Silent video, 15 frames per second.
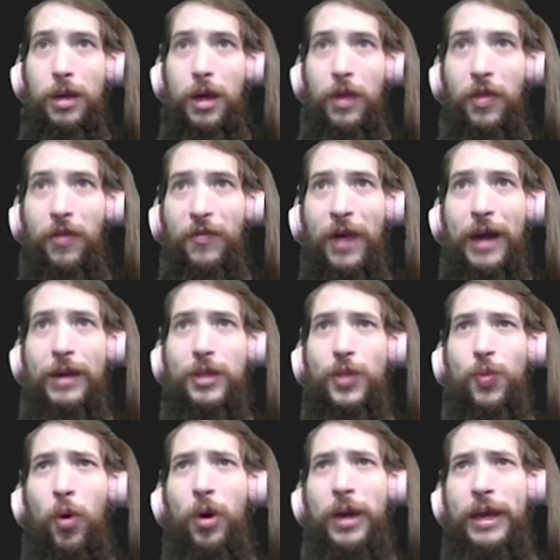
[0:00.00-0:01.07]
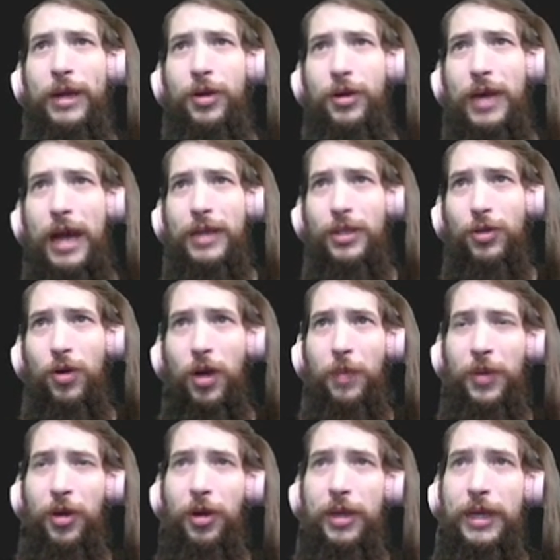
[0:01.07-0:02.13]
The Finders were an international
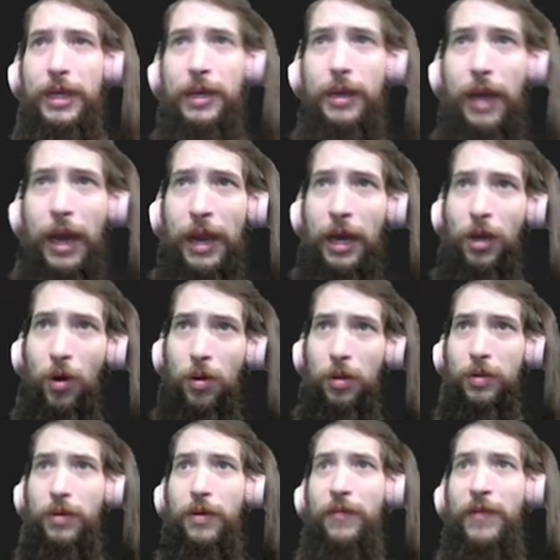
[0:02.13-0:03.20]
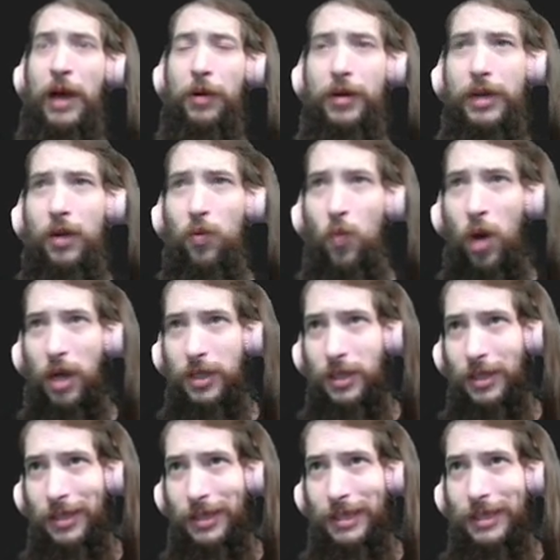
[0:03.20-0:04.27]
community and a cult founded in
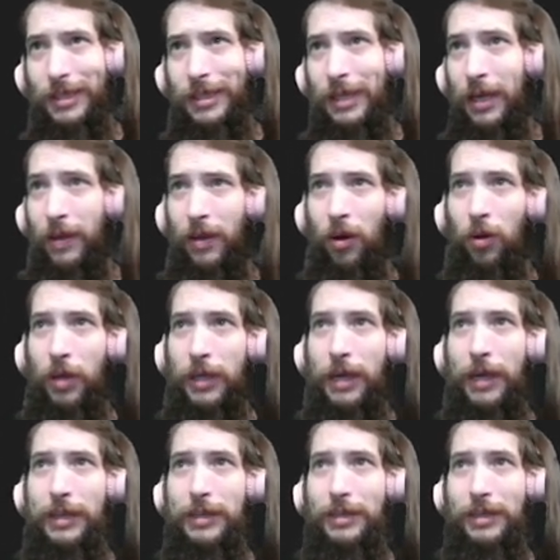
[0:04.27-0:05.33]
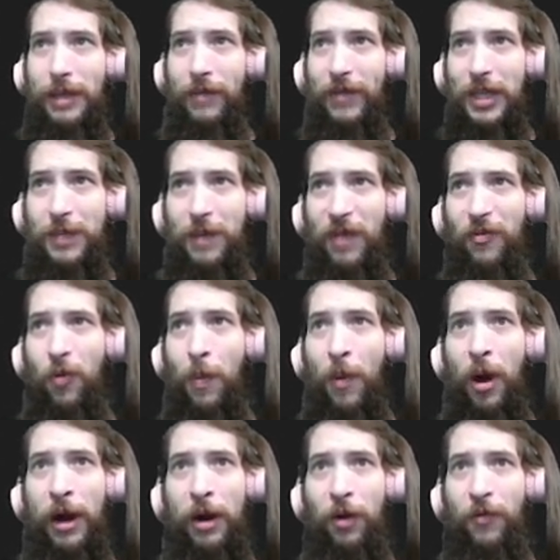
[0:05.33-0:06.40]
Washington, D.C. in the early 1970s by former
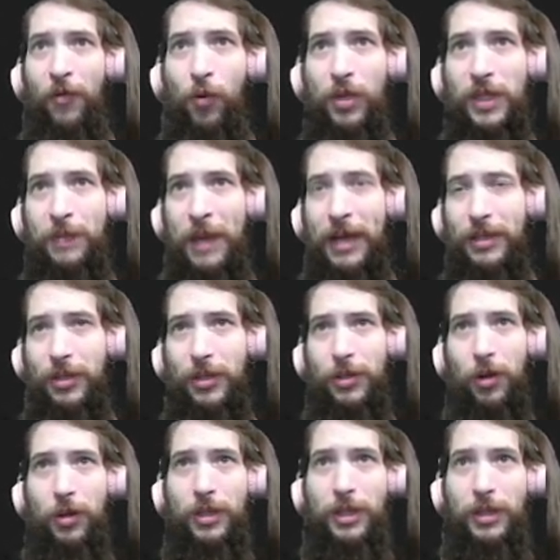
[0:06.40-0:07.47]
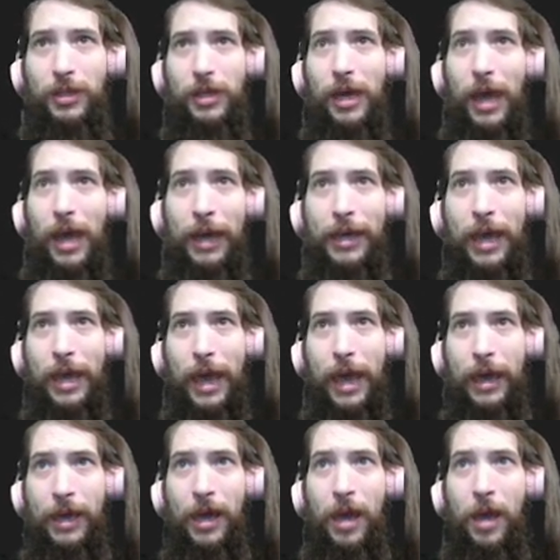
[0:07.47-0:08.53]
Air Force Master Sergeant,
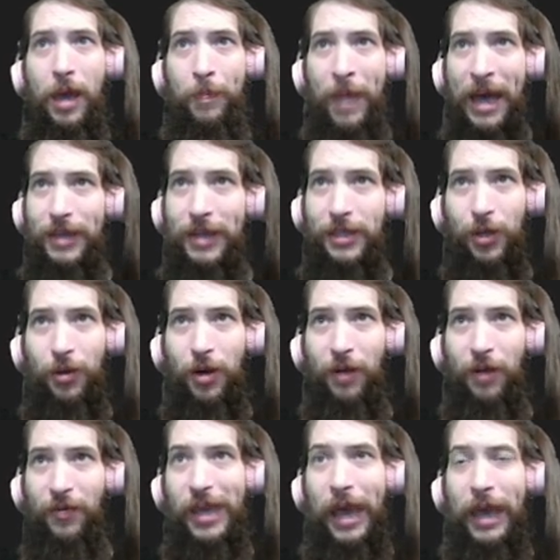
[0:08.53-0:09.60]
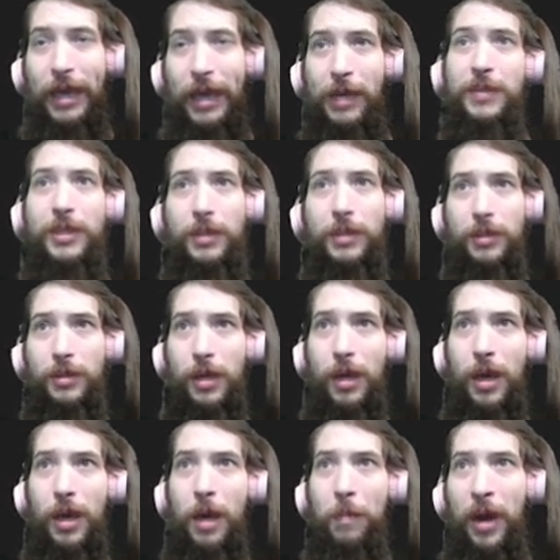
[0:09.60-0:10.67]
aka Master of Games,
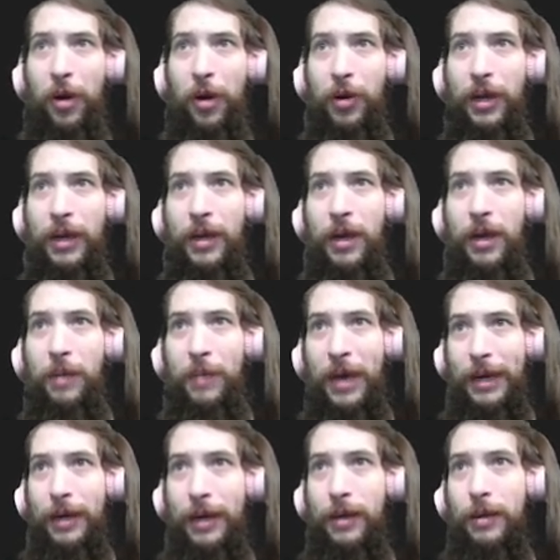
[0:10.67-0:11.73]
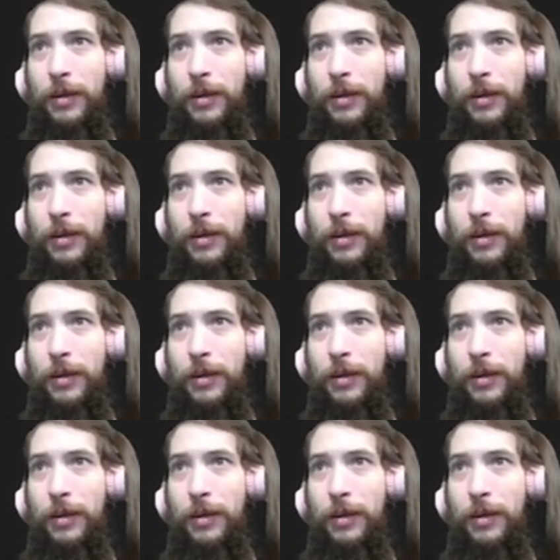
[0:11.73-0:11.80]
Marion Petty.